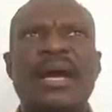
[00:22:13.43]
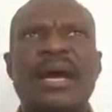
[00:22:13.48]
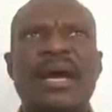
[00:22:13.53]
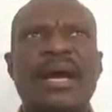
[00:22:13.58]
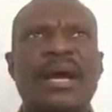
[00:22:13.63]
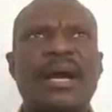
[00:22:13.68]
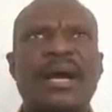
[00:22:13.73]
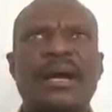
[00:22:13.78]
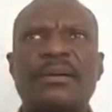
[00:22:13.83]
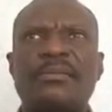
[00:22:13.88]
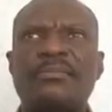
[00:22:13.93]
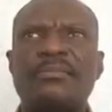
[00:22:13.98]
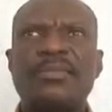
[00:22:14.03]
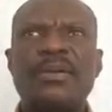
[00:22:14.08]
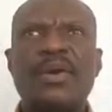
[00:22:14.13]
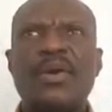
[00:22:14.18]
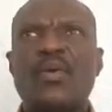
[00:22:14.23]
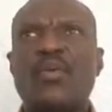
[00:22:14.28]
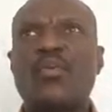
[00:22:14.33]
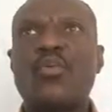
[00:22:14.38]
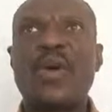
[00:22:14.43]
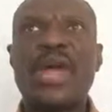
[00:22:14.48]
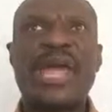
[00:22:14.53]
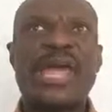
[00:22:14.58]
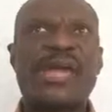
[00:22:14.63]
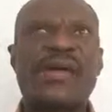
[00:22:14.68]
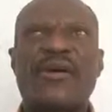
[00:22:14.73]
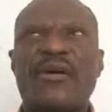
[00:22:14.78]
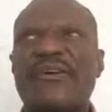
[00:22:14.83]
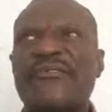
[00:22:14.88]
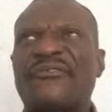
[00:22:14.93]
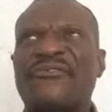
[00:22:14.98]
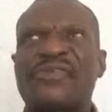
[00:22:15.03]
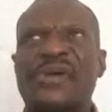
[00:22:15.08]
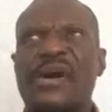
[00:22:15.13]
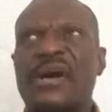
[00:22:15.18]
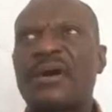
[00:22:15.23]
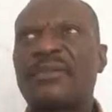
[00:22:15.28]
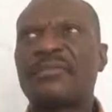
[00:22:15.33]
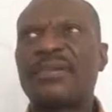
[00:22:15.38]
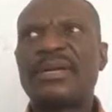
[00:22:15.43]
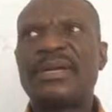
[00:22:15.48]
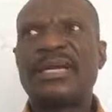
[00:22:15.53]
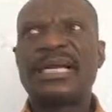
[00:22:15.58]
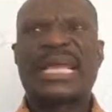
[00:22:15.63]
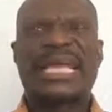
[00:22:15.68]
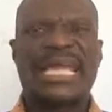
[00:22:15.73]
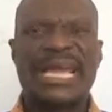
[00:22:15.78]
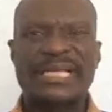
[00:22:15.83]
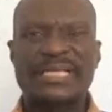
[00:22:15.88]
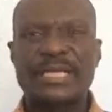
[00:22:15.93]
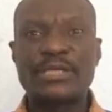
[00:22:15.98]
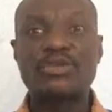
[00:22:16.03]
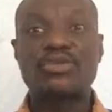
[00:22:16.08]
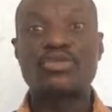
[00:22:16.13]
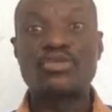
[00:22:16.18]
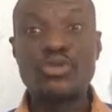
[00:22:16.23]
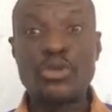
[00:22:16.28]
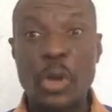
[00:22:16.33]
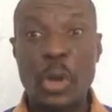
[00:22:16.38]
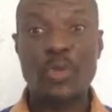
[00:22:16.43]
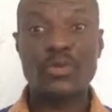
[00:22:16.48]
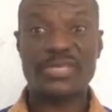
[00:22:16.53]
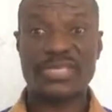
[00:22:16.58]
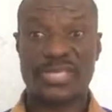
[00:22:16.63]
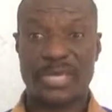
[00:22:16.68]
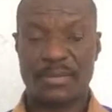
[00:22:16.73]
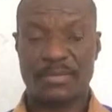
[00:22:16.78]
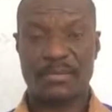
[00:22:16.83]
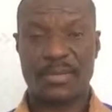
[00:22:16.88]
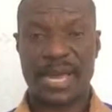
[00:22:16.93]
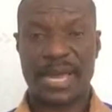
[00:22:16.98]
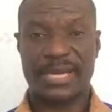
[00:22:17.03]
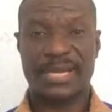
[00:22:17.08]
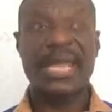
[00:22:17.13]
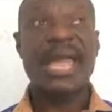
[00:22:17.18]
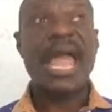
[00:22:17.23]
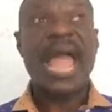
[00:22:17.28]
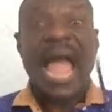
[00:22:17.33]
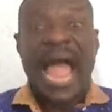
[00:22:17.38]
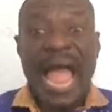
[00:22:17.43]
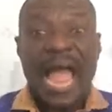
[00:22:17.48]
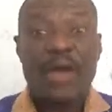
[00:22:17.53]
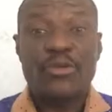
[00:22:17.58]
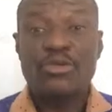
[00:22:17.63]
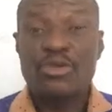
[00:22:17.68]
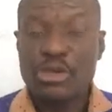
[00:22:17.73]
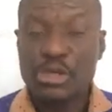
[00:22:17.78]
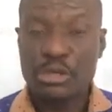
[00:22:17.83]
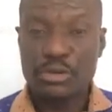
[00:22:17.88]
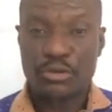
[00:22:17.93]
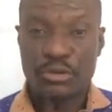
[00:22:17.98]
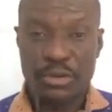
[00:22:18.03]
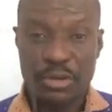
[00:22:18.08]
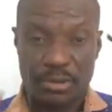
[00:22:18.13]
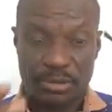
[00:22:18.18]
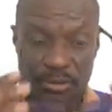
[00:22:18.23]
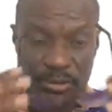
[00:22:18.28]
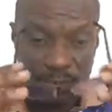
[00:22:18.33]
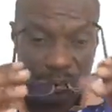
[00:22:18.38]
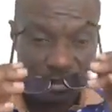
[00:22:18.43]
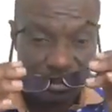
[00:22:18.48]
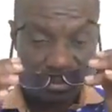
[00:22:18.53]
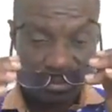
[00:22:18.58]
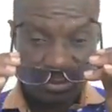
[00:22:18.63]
um, way of um, getting to know somebody. How do you know?